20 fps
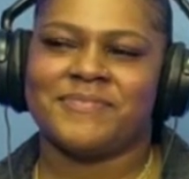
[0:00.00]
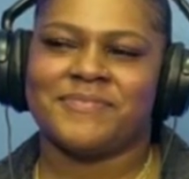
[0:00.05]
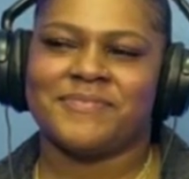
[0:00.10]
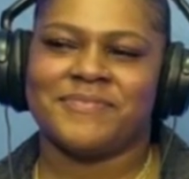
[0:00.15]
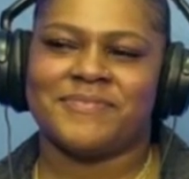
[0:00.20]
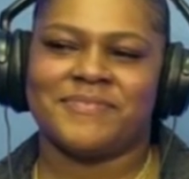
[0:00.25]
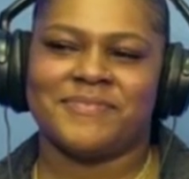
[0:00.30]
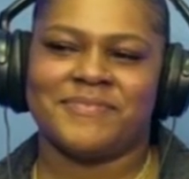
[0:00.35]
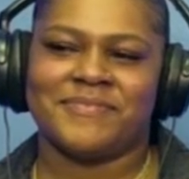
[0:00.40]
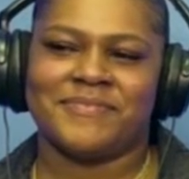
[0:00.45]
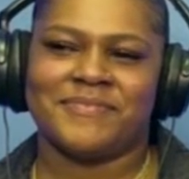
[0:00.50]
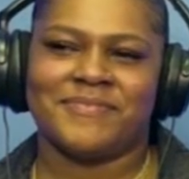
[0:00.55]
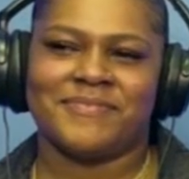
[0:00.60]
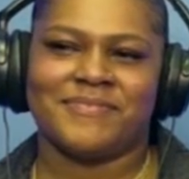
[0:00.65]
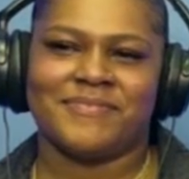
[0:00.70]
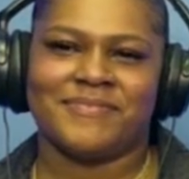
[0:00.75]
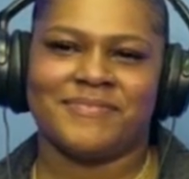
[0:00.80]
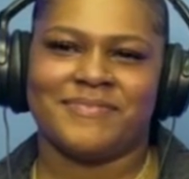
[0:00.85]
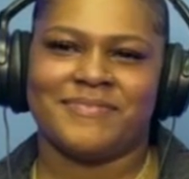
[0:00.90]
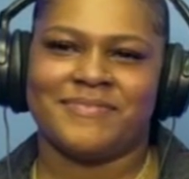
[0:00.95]

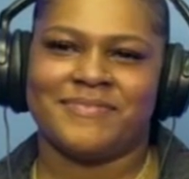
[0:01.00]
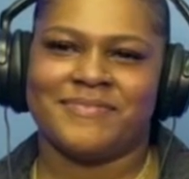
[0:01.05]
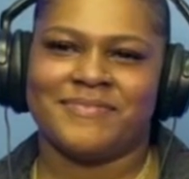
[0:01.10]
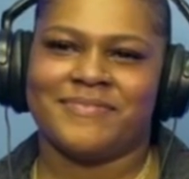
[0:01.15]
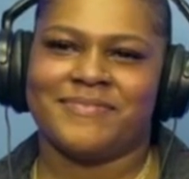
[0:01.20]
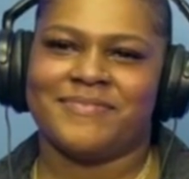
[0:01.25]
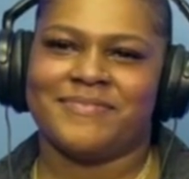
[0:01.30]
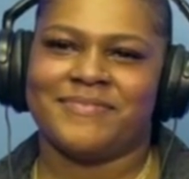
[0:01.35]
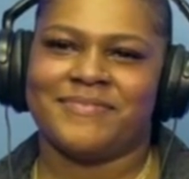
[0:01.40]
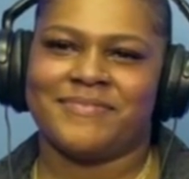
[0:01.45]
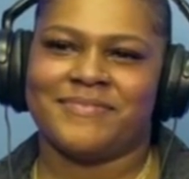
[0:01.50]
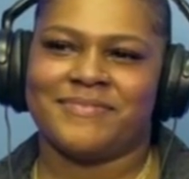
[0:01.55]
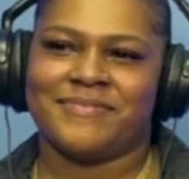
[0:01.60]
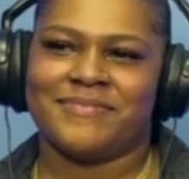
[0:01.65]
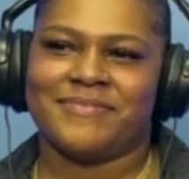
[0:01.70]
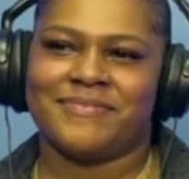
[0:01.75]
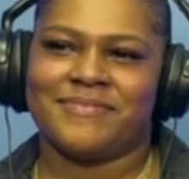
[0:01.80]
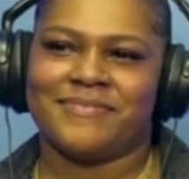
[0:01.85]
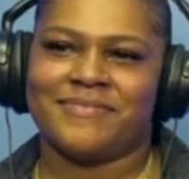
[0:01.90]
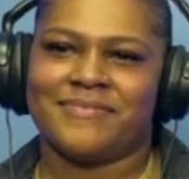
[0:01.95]

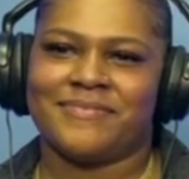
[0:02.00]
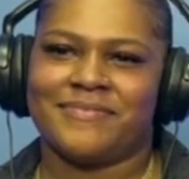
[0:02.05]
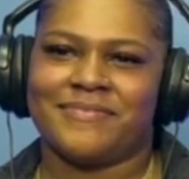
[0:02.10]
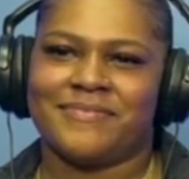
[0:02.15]
This person isn't speaking.